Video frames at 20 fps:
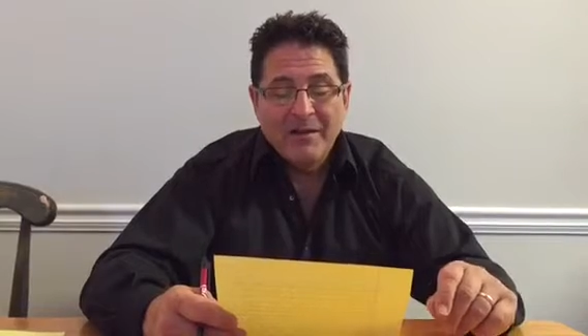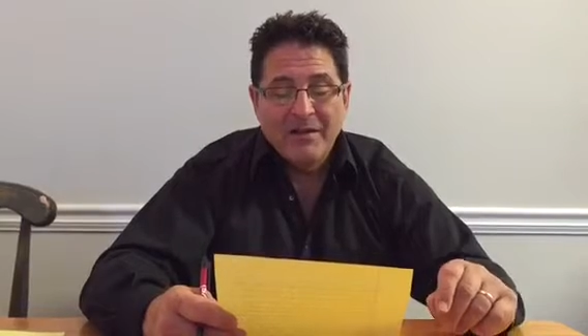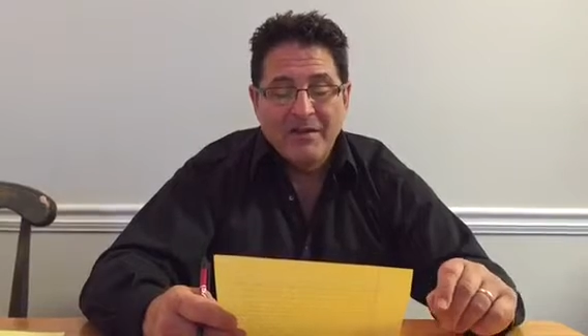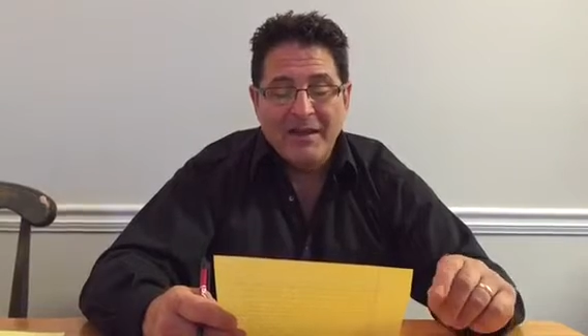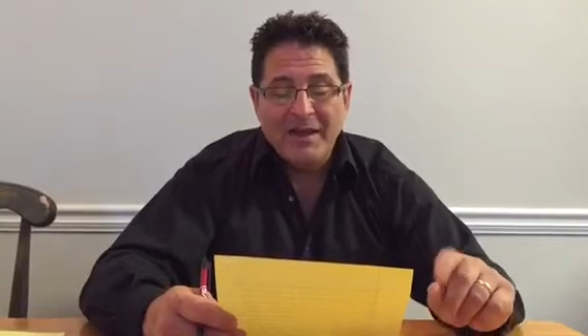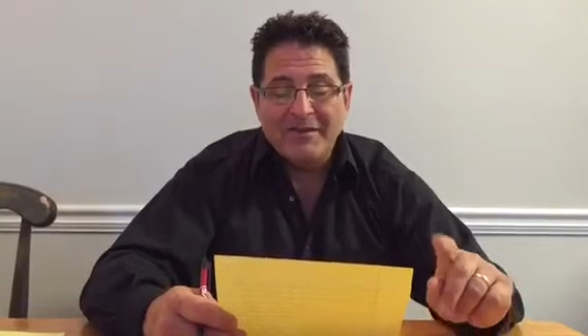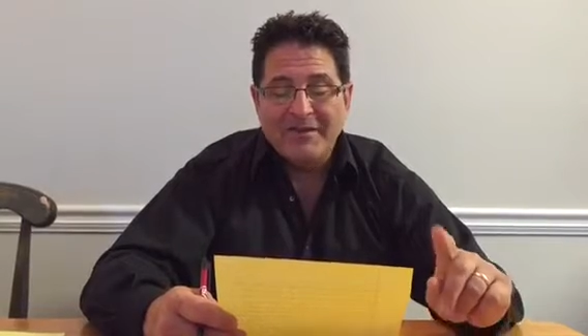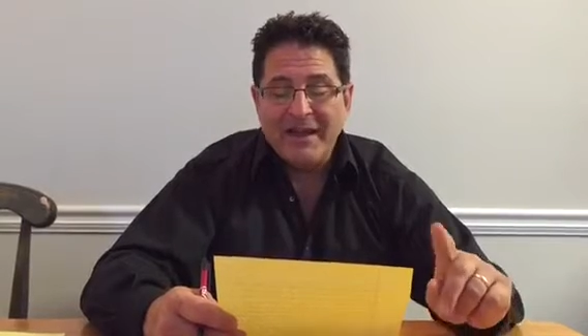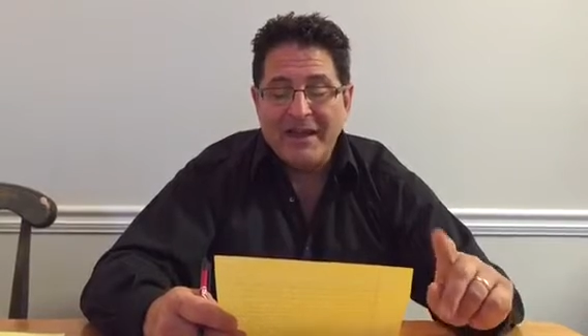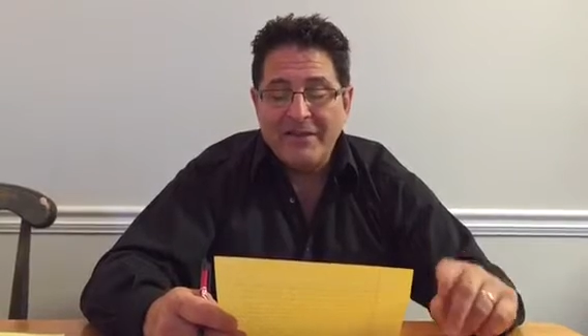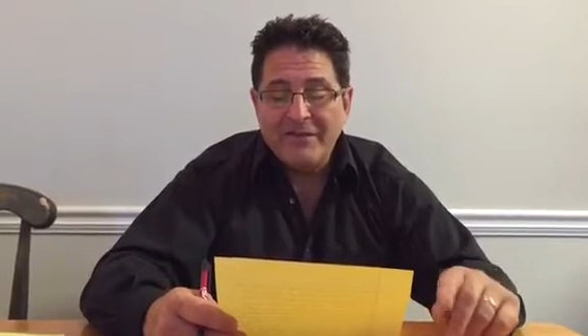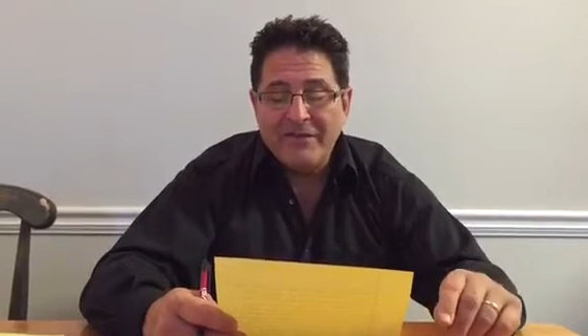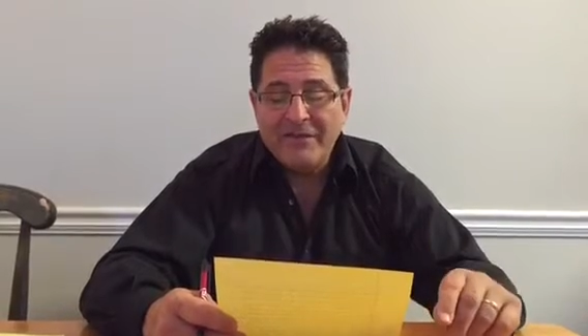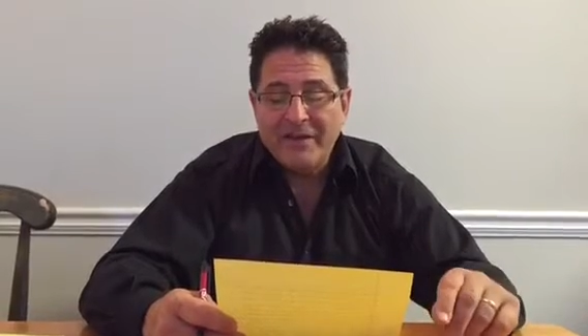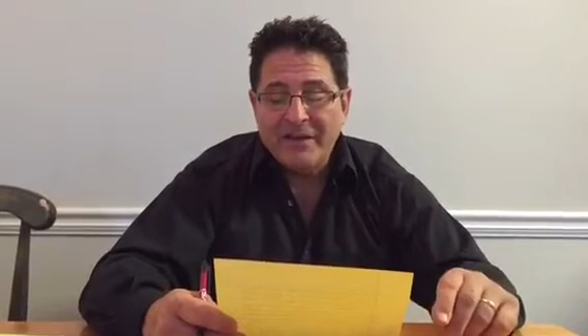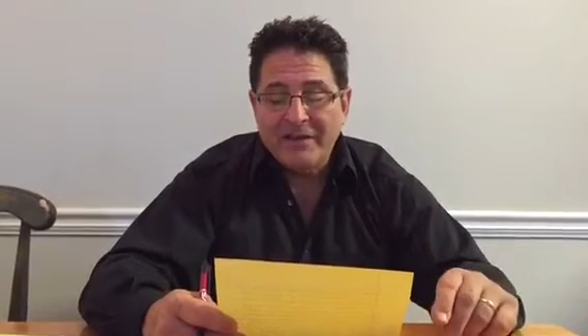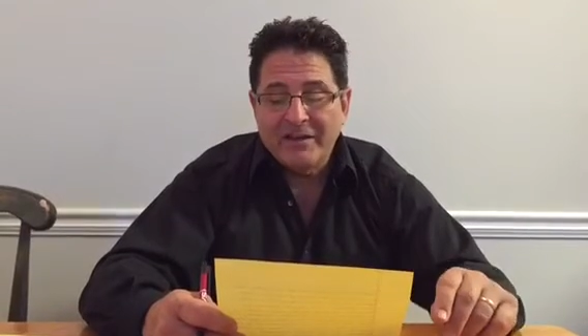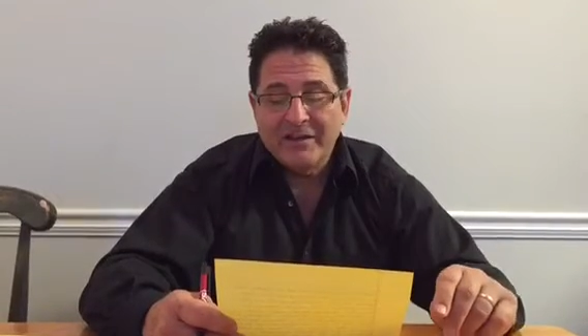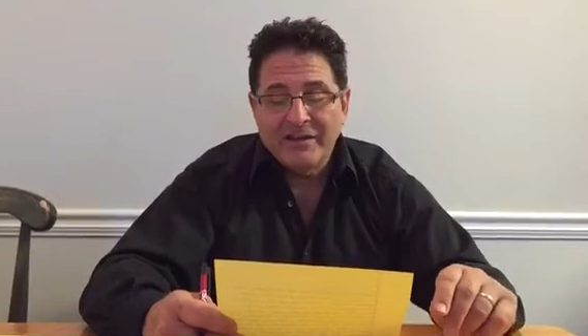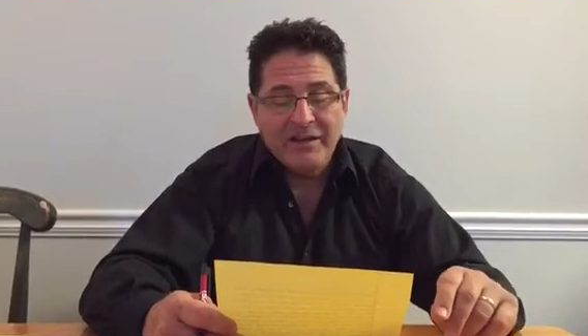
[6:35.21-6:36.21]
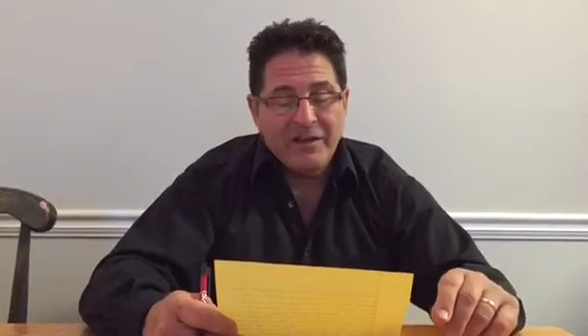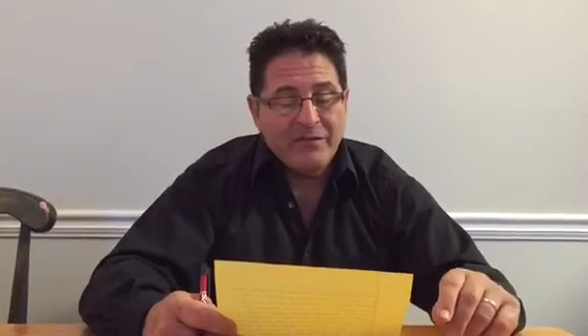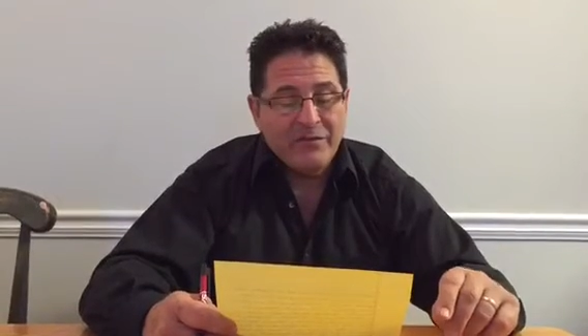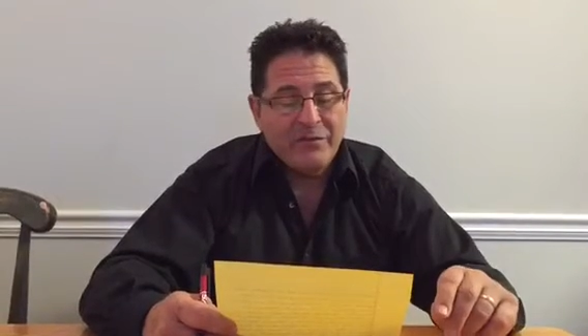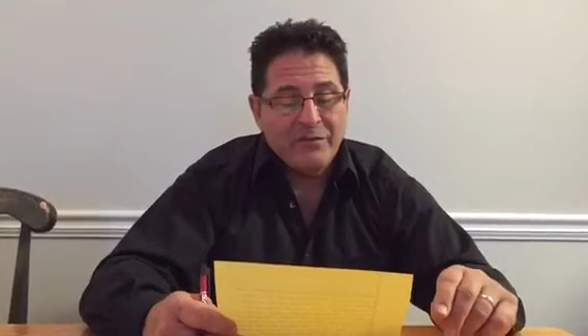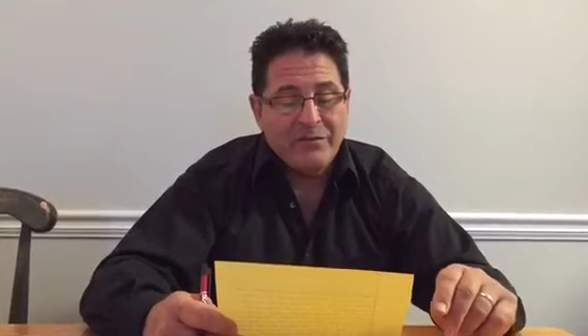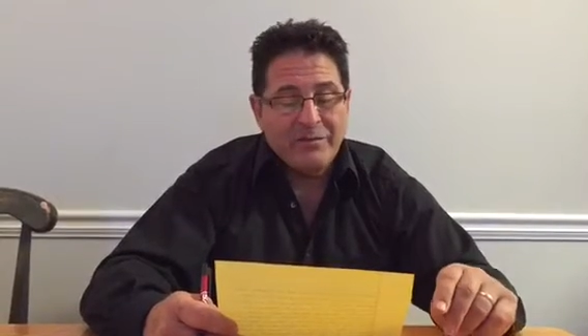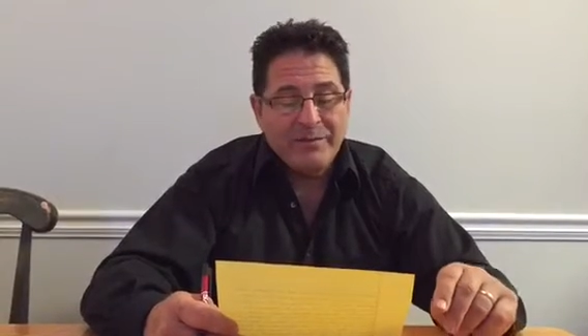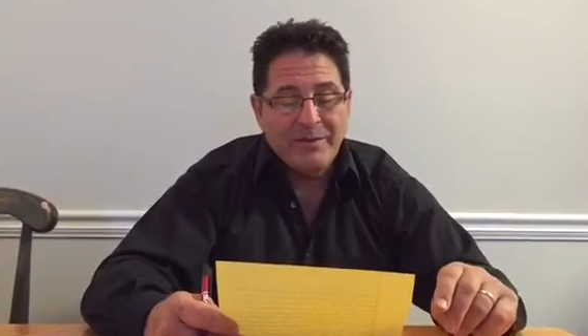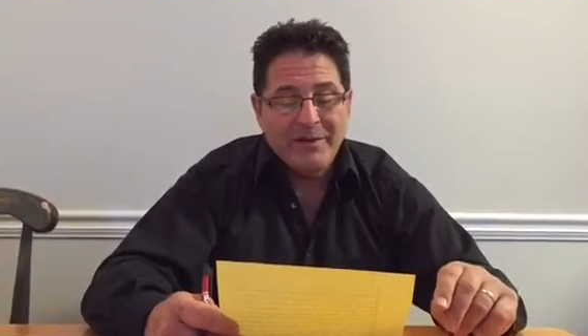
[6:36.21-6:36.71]
that they fell in love
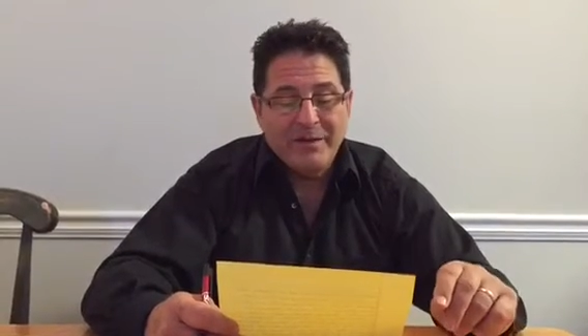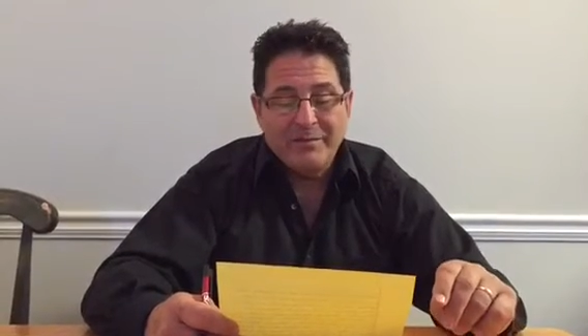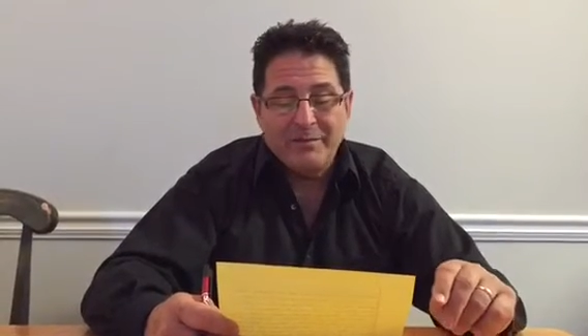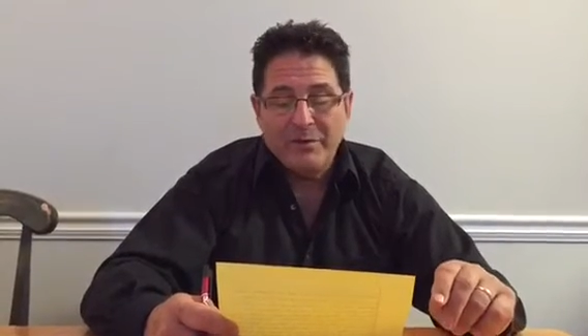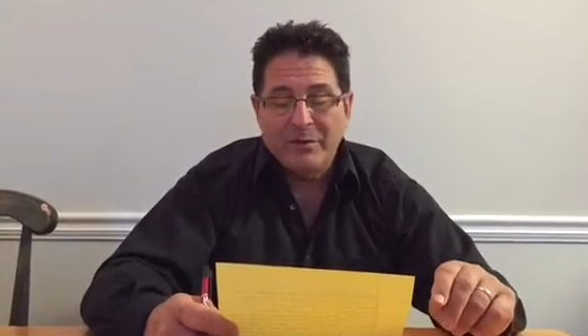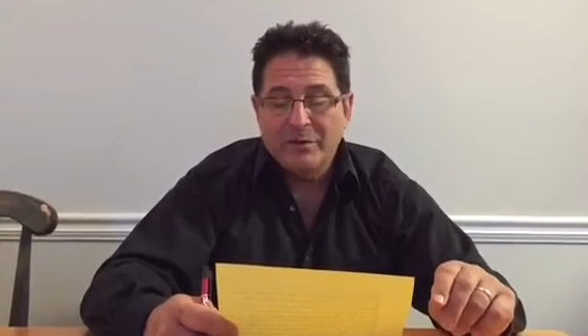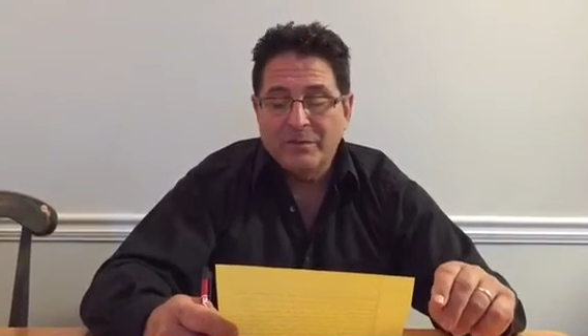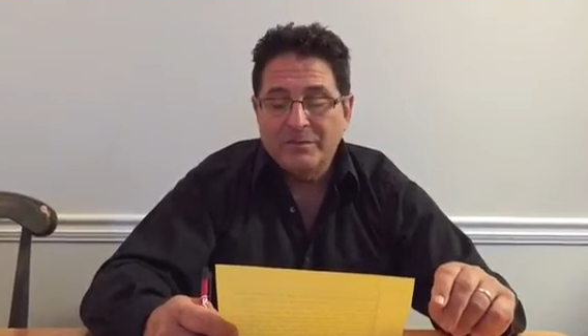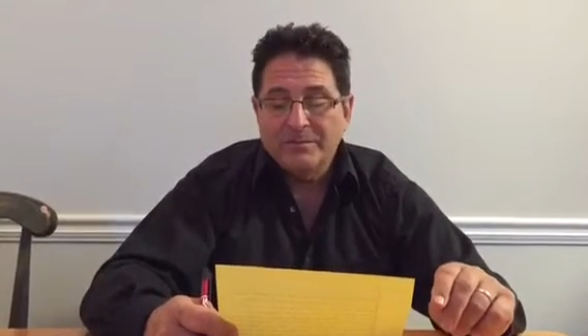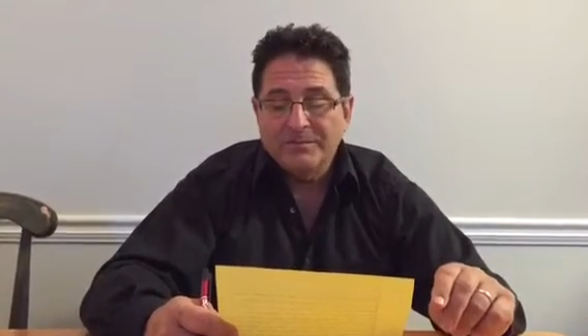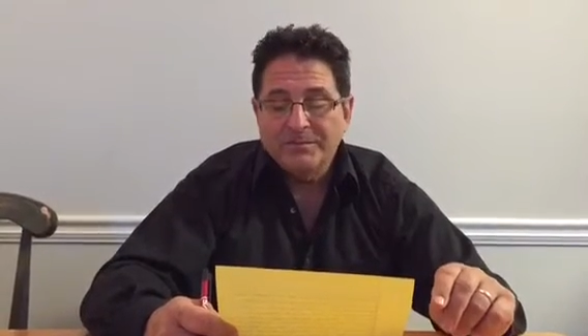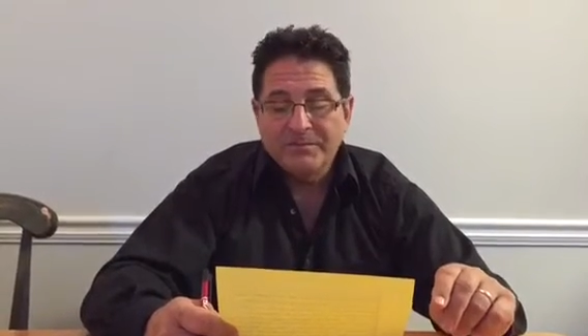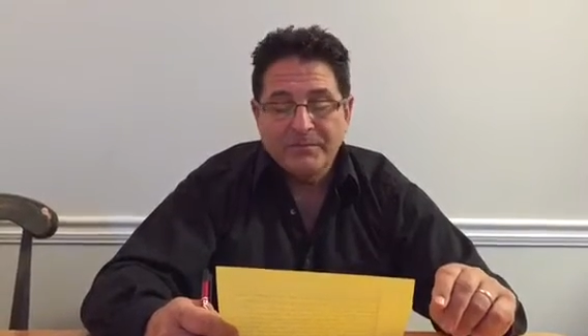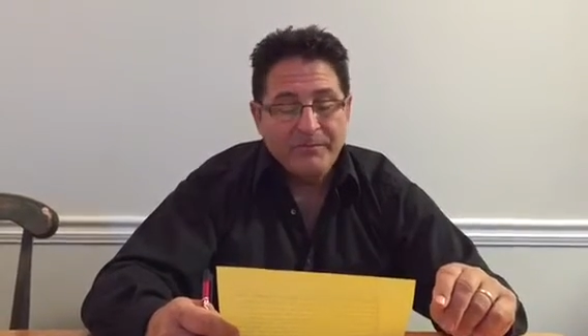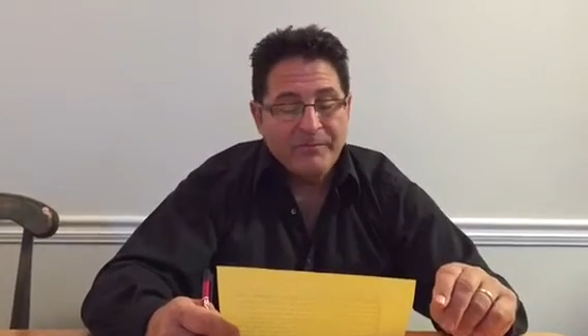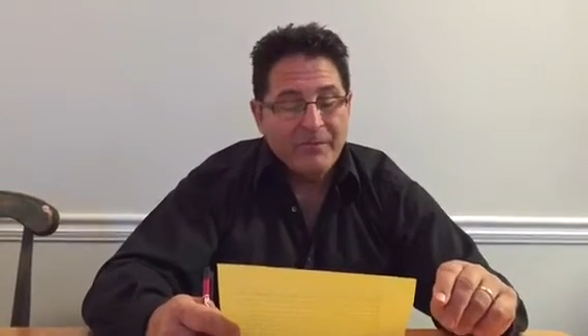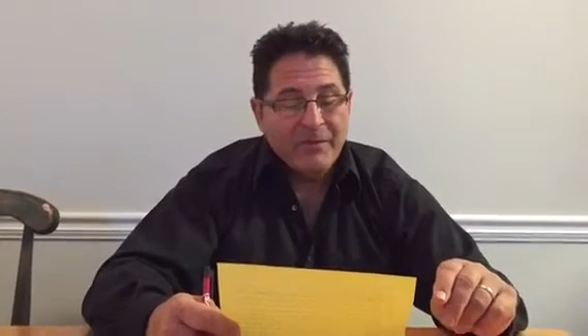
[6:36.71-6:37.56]
with people